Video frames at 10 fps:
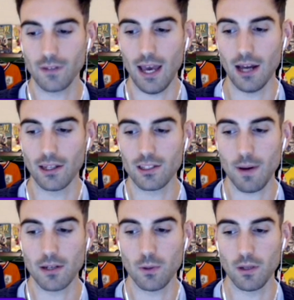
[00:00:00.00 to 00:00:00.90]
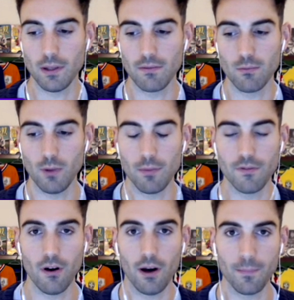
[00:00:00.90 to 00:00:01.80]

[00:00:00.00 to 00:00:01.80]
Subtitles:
yeah, I'd expect we'd be fine.